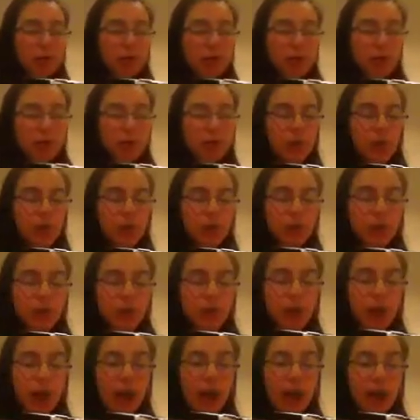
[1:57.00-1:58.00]
then you
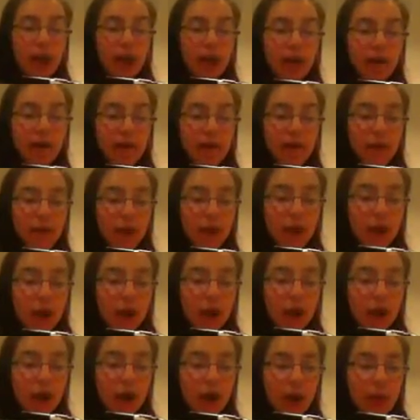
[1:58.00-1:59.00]
also have,
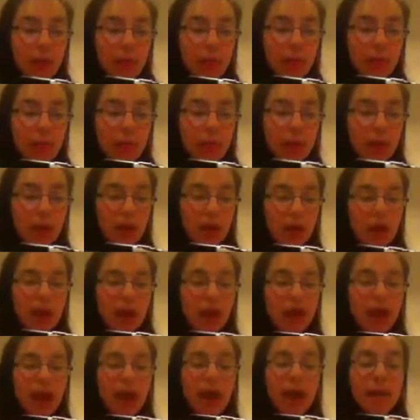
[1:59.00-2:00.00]

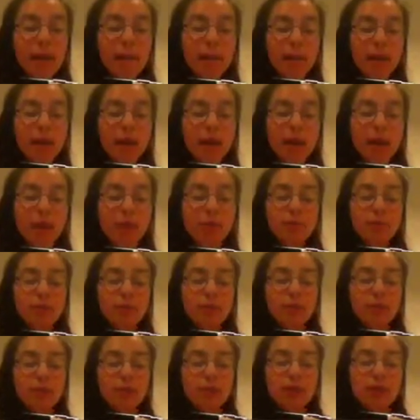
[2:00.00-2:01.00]
that becomes